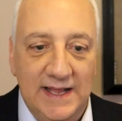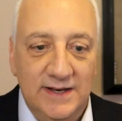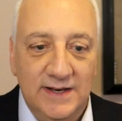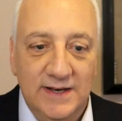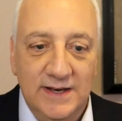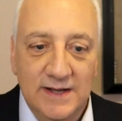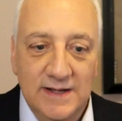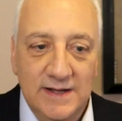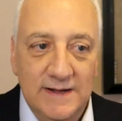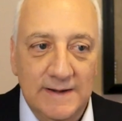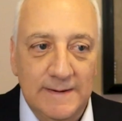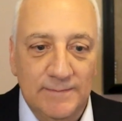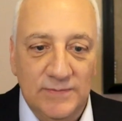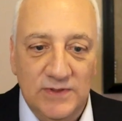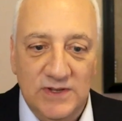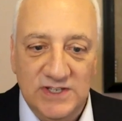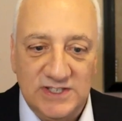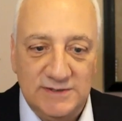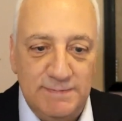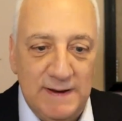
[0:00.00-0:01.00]
and
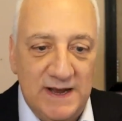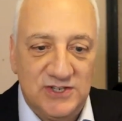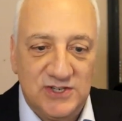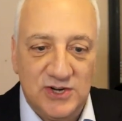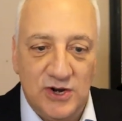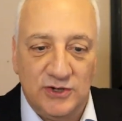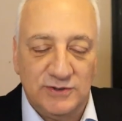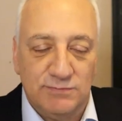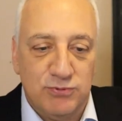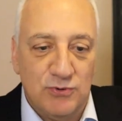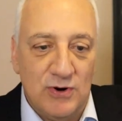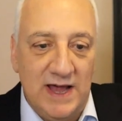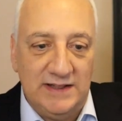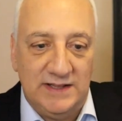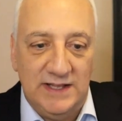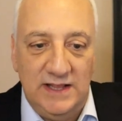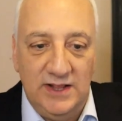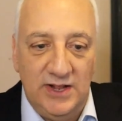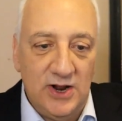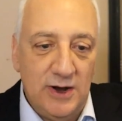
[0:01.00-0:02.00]
the space shuttle's
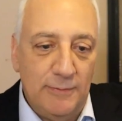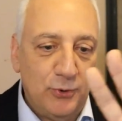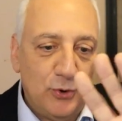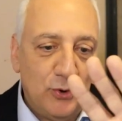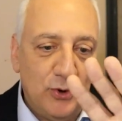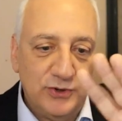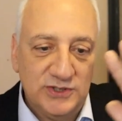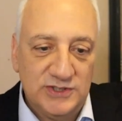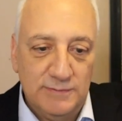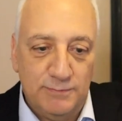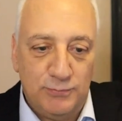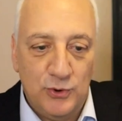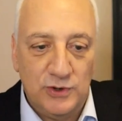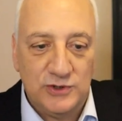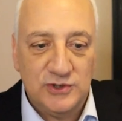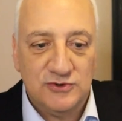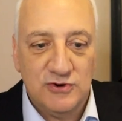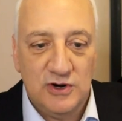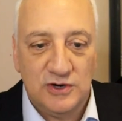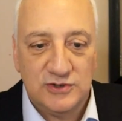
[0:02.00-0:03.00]
brightly lit up with all the
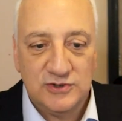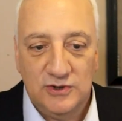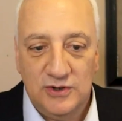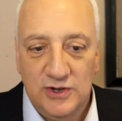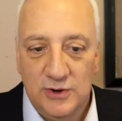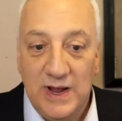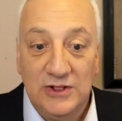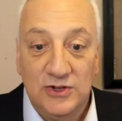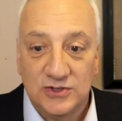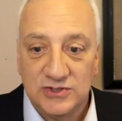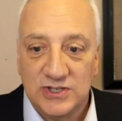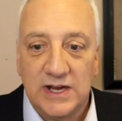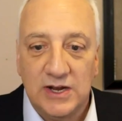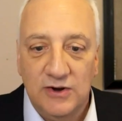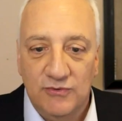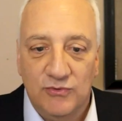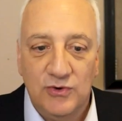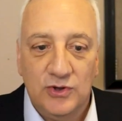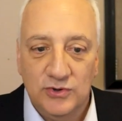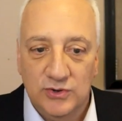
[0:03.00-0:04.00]
support structure lit away. It looks
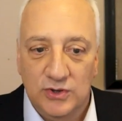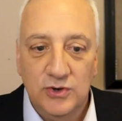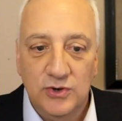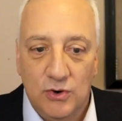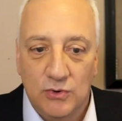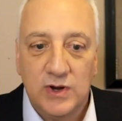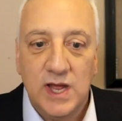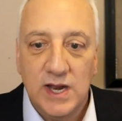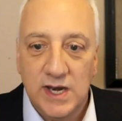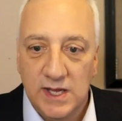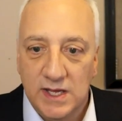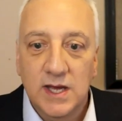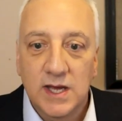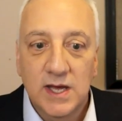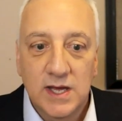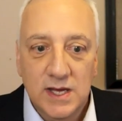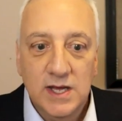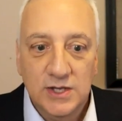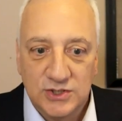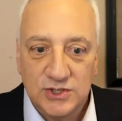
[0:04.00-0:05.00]
like a real, no kidding.
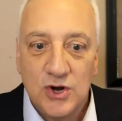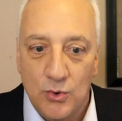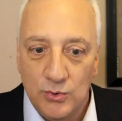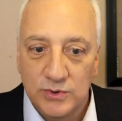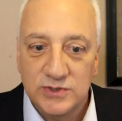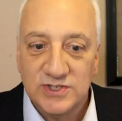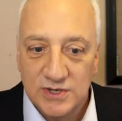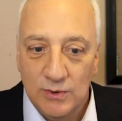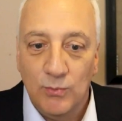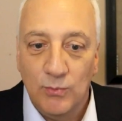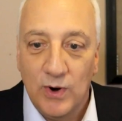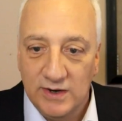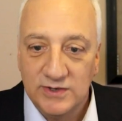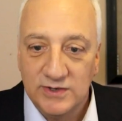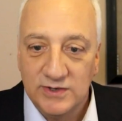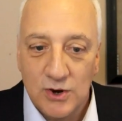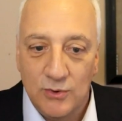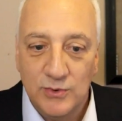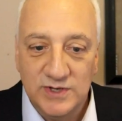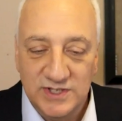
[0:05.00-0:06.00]
It's going
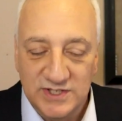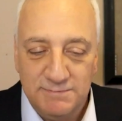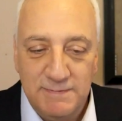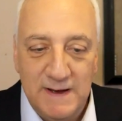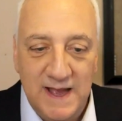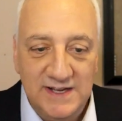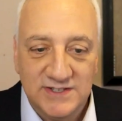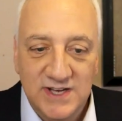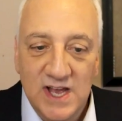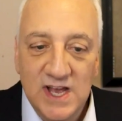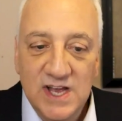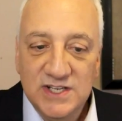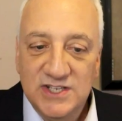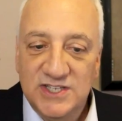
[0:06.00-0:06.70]
somewhere. It's going to space.